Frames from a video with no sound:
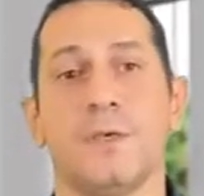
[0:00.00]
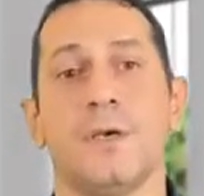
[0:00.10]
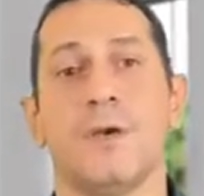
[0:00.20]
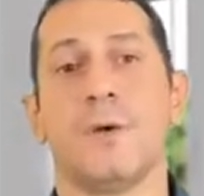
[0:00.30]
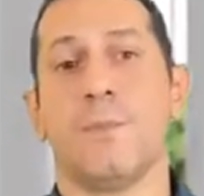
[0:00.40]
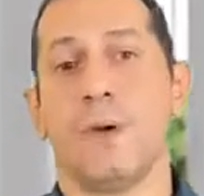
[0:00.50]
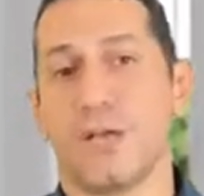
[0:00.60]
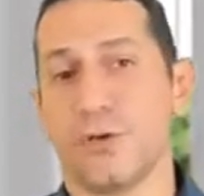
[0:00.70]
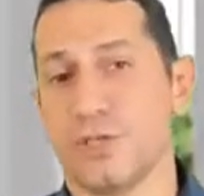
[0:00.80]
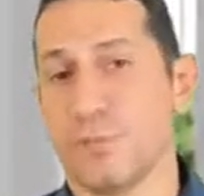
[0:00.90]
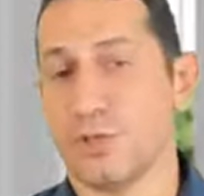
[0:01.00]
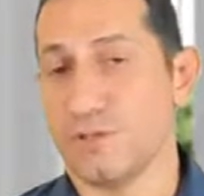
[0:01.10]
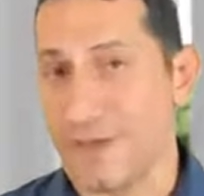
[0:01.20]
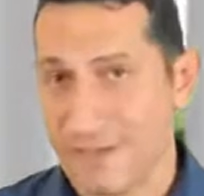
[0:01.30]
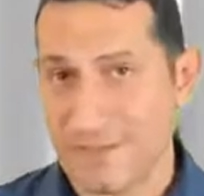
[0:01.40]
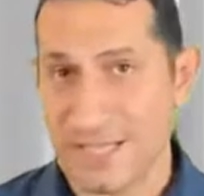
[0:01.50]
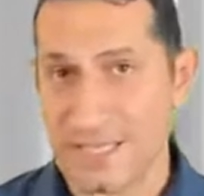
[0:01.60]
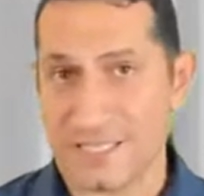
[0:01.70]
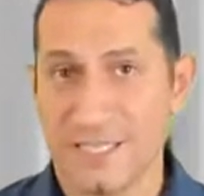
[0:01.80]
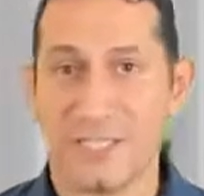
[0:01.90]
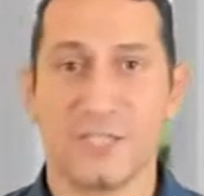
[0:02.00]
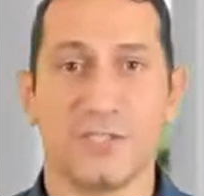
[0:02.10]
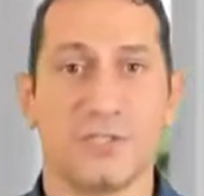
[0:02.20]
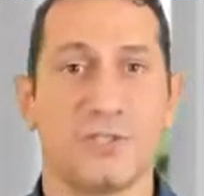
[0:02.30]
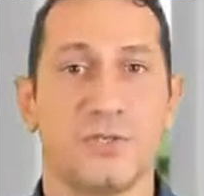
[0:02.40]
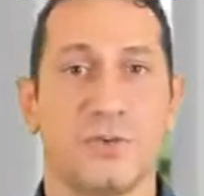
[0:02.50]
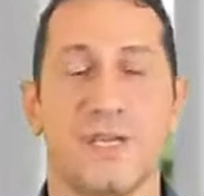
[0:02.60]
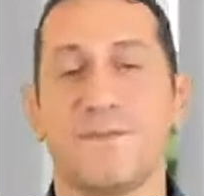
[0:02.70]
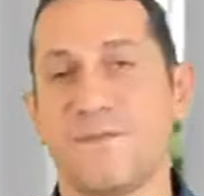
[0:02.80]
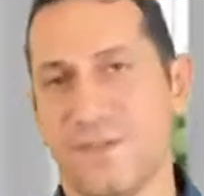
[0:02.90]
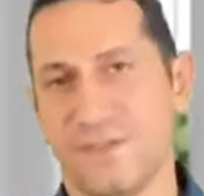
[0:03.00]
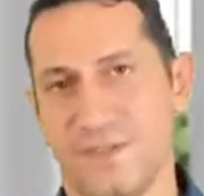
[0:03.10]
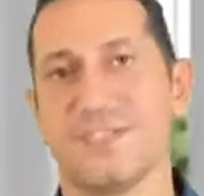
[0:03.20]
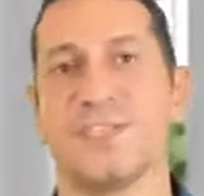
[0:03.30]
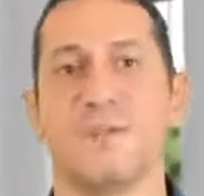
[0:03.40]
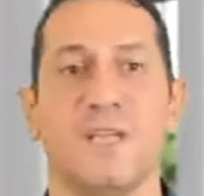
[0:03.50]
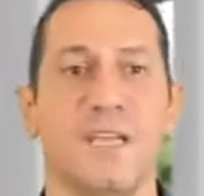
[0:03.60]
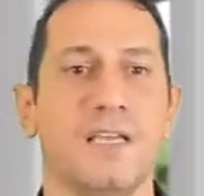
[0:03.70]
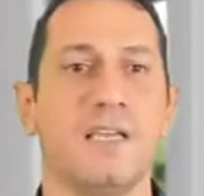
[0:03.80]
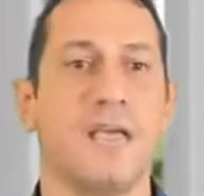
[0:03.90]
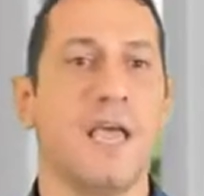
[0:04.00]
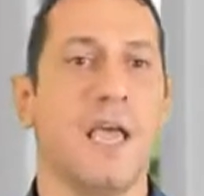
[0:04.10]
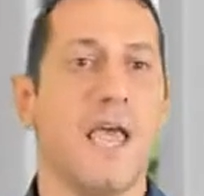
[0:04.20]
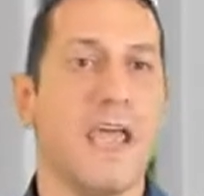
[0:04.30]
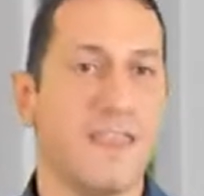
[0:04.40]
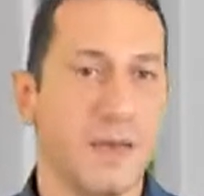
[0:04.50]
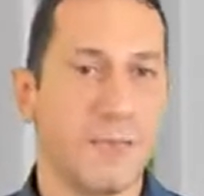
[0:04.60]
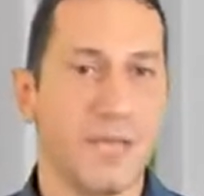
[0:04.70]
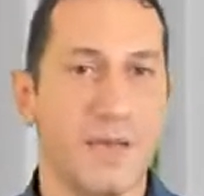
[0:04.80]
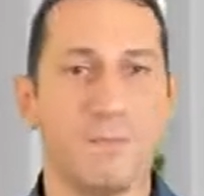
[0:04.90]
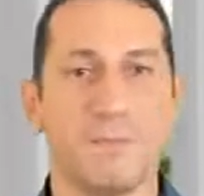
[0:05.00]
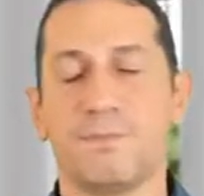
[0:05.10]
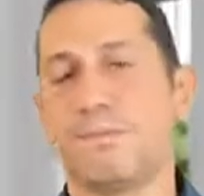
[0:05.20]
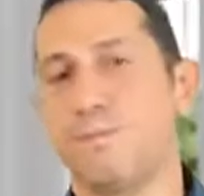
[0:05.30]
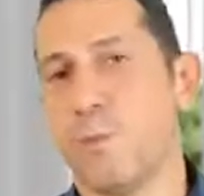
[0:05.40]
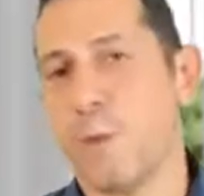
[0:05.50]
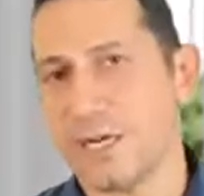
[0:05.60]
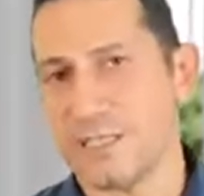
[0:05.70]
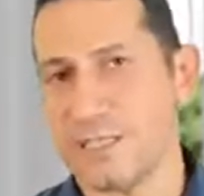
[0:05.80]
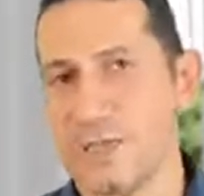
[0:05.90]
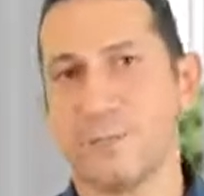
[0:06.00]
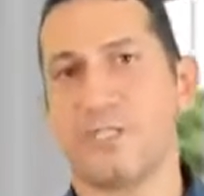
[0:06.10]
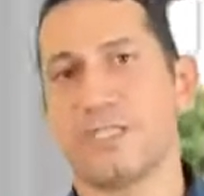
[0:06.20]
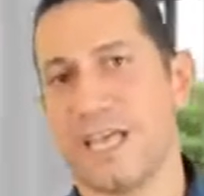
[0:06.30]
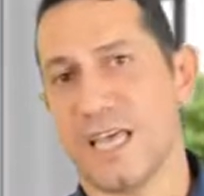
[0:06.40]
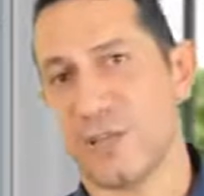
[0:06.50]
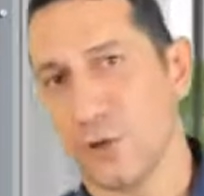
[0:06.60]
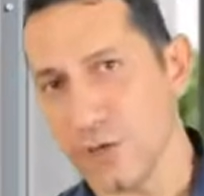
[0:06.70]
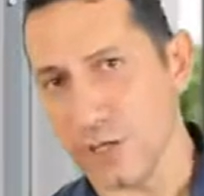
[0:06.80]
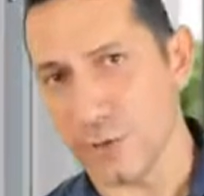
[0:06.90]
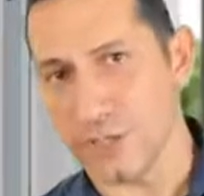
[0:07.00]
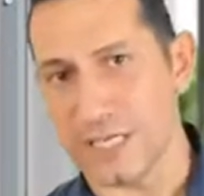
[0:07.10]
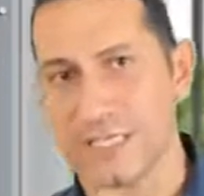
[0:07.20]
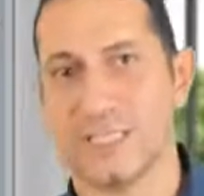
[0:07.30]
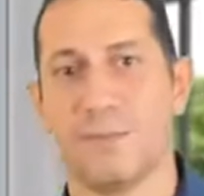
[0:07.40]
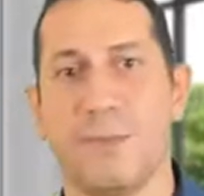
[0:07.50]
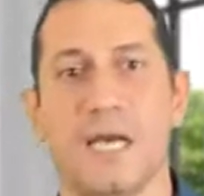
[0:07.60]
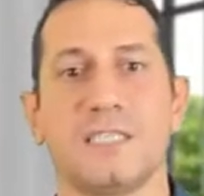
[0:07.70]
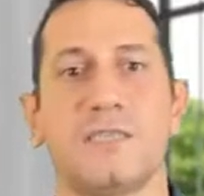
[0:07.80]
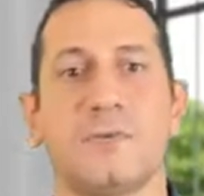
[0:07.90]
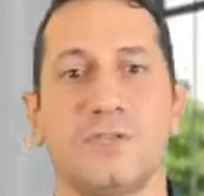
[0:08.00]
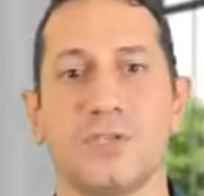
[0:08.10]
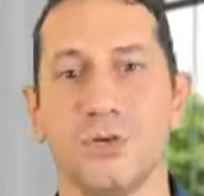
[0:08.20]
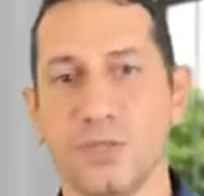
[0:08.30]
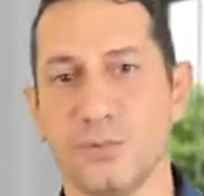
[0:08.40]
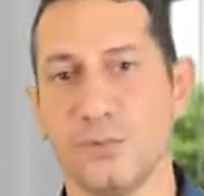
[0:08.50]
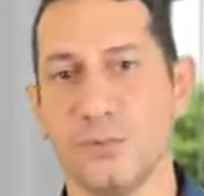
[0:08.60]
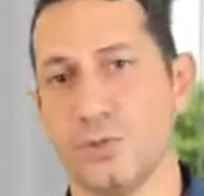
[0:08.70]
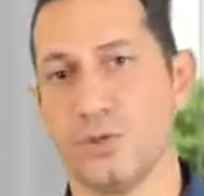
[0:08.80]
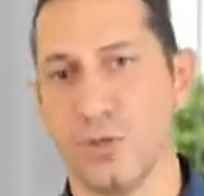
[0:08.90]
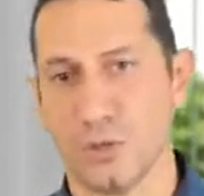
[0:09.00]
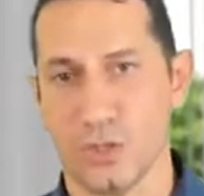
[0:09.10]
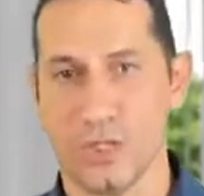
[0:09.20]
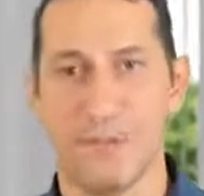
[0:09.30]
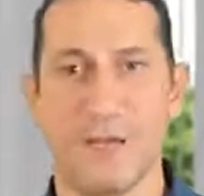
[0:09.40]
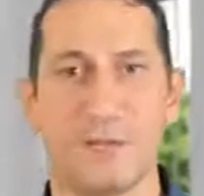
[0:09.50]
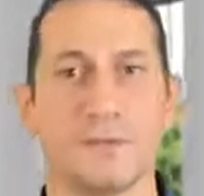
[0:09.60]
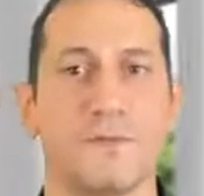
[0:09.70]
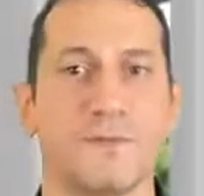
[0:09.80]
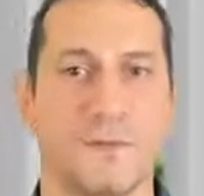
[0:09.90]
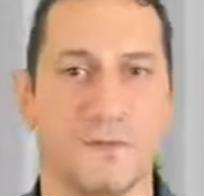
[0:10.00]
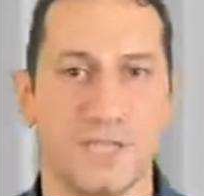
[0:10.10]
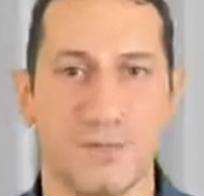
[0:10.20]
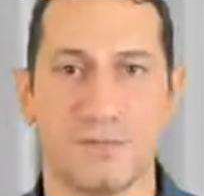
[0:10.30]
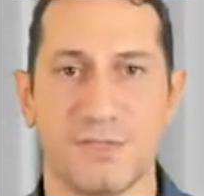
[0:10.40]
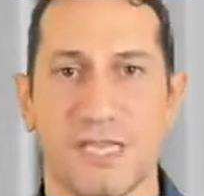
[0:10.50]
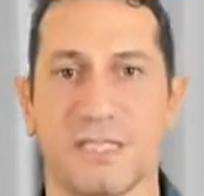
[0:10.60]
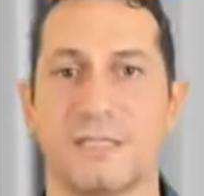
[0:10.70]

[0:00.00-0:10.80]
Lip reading: by contributing 5 days each, so we have 15 sheep day. And then we have 1 sheep which stayed only 2 days in the pasture, which contributes to the total amount of sheep days,